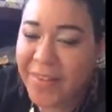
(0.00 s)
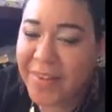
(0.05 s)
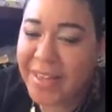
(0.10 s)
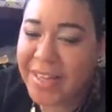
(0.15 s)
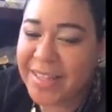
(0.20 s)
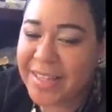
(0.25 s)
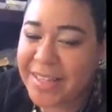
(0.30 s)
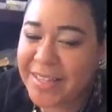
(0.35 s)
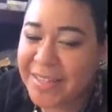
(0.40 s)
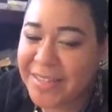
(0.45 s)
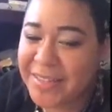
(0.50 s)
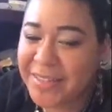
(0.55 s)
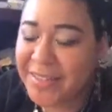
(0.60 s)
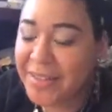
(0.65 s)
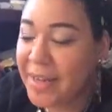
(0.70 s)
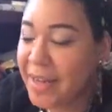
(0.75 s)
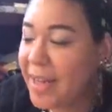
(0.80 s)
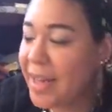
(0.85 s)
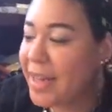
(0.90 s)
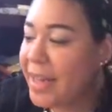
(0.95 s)
going
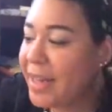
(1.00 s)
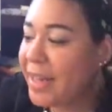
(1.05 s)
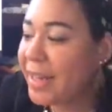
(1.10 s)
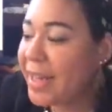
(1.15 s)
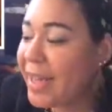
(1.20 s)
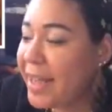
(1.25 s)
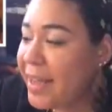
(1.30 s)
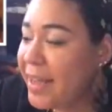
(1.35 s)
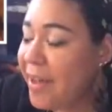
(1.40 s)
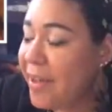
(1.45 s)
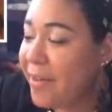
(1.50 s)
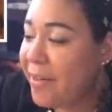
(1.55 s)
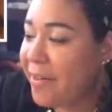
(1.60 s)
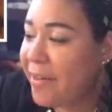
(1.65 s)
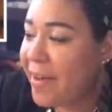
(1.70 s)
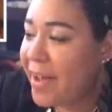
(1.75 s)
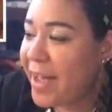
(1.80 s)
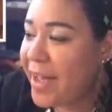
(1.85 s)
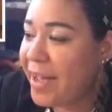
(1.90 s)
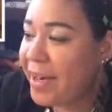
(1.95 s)
to let
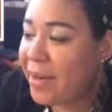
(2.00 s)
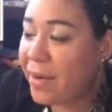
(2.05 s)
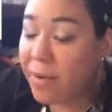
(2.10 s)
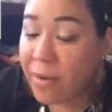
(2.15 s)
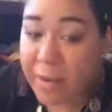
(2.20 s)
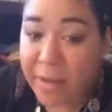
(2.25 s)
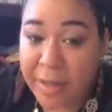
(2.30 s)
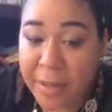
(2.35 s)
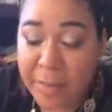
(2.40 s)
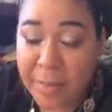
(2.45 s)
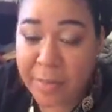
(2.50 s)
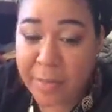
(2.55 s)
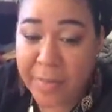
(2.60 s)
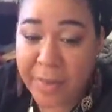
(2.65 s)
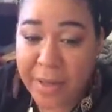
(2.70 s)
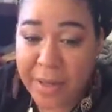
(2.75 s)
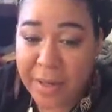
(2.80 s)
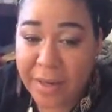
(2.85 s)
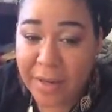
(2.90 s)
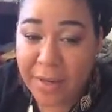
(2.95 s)
go and hold up
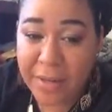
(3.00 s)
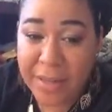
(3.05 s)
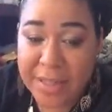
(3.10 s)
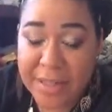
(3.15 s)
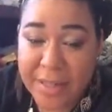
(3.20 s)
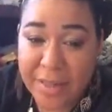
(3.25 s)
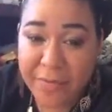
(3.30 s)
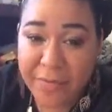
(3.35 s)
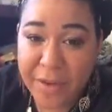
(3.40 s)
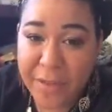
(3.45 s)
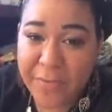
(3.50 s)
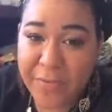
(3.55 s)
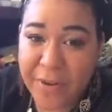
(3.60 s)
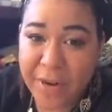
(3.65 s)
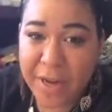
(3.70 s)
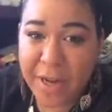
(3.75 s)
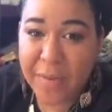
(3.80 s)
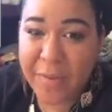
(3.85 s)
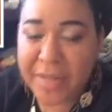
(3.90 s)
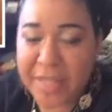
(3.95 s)
and hold himself up for
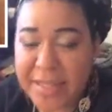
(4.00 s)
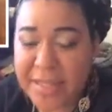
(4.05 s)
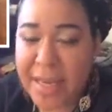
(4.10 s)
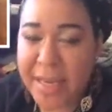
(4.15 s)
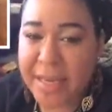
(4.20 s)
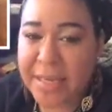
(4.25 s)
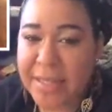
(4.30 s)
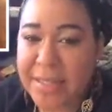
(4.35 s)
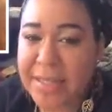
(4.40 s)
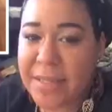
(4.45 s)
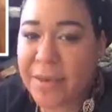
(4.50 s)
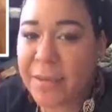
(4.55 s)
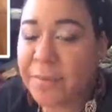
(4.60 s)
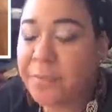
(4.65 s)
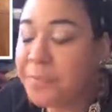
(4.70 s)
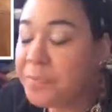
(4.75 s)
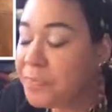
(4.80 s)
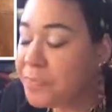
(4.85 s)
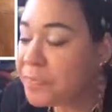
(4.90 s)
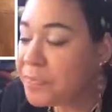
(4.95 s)
a couple of seconds. So
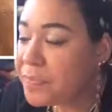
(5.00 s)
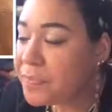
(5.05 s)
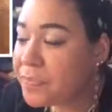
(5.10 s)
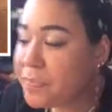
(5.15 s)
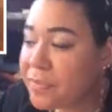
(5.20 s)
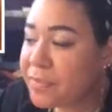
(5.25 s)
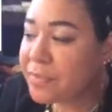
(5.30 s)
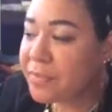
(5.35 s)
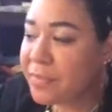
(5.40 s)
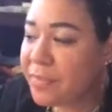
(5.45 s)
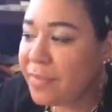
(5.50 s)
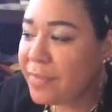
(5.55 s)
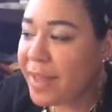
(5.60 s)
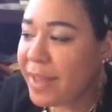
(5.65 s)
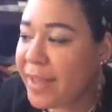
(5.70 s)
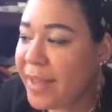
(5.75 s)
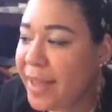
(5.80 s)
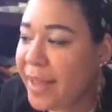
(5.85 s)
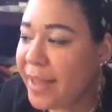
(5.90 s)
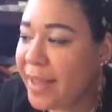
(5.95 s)

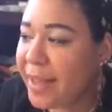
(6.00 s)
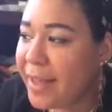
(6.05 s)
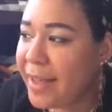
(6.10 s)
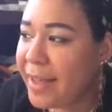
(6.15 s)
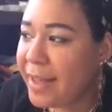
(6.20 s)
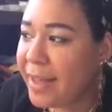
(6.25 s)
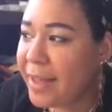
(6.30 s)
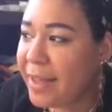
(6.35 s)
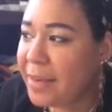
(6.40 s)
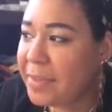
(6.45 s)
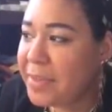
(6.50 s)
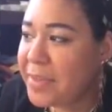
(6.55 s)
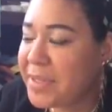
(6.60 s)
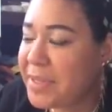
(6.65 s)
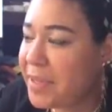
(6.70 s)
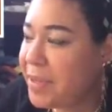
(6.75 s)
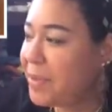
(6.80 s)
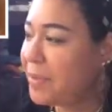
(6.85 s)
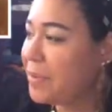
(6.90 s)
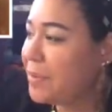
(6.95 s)
yeah, um,
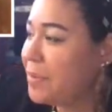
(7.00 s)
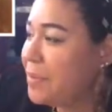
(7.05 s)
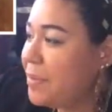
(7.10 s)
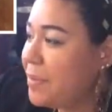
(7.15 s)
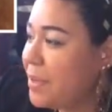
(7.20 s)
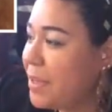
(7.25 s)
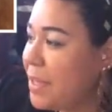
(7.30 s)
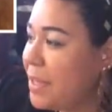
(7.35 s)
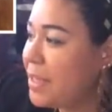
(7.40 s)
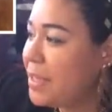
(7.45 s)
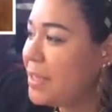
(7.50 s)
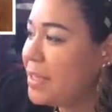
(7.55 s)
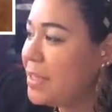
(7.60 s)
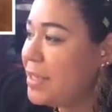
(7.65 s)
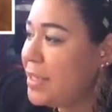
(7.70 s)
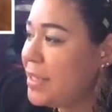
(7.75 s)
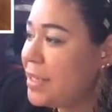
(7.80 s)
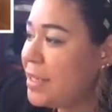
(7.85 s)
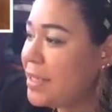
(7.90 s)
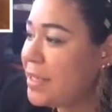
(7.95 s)
so
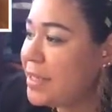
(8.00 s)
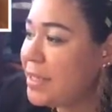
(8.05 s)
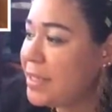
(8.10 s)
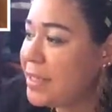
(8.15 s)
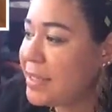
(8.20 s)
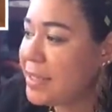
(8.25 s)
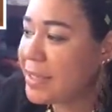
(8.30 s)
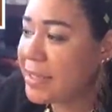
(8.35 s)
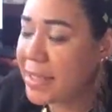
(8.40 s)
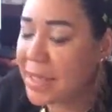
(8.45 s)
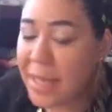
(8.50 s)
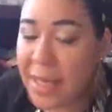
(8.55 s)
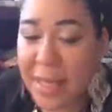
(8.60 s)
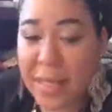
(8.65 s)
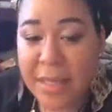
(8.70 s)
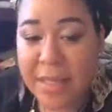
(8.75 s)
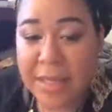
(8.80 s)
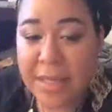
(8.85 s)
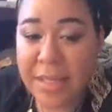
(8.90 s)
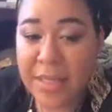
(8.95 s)
he is
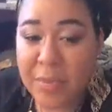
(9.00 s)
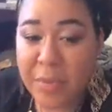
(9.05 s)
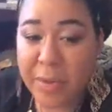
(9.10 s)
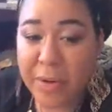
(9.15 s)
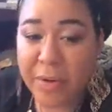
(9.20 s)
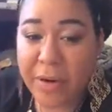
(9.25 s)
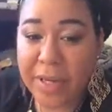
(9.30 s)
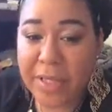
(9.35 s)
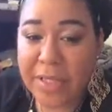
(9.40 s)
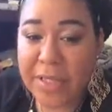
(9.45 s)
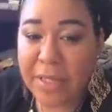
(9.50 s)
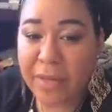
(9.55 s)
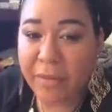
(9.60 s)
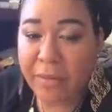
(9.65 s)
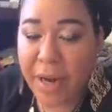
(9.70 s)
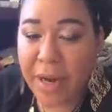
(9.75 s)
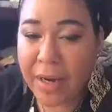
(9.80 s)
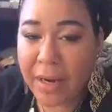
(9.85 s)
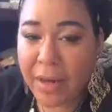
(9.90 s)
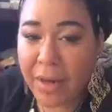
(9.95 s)
just progressing
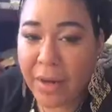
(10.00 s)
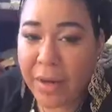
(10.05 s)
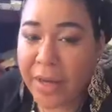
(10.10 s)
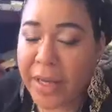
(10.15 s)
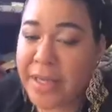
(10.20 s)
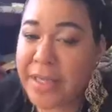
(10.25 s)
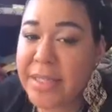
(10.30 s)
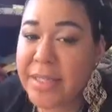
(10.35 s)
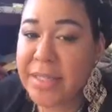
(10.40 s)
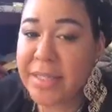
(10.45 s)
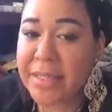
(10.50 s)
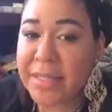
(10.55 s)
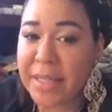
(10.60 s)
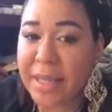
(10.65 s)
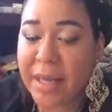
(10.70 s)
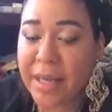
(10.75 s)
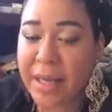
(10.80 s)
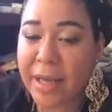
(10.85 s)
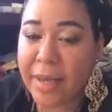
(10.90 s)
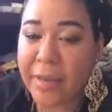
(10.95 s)
right along. He's
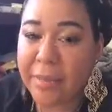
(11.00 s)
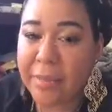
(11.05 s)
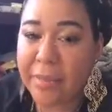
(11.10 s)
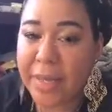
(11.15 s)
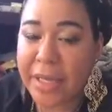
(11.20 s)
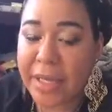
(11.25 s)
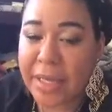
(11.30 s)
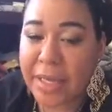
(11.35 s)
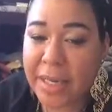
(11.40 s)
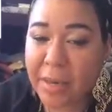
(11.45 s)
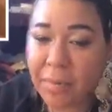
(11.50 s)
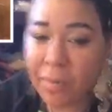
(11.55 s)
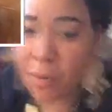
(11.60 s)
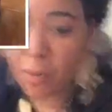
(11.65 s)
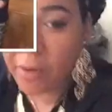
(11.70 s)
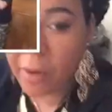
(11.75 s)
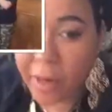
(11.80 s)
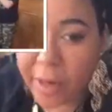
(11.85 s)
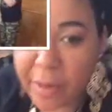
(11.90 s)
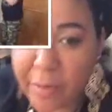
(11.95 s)
um, eating more